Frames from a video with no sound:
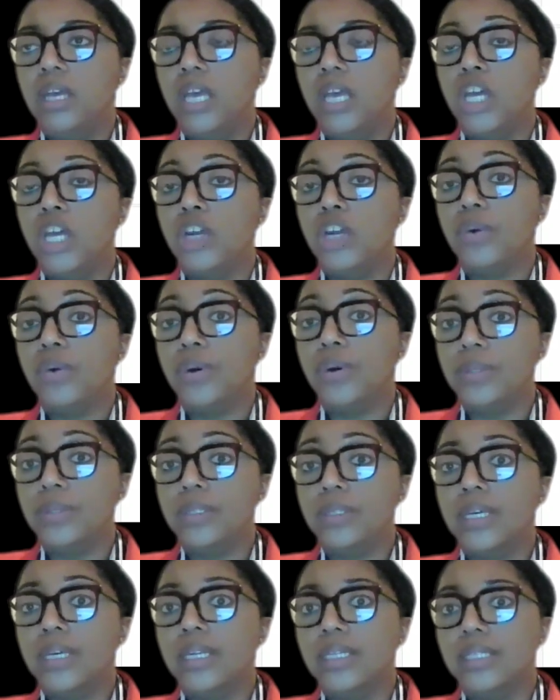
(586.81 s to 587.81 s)

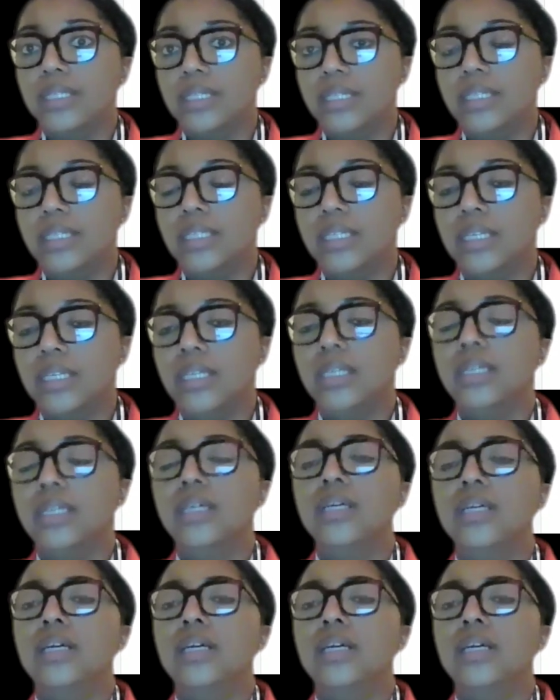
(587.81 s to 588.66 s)
heteroscedasticity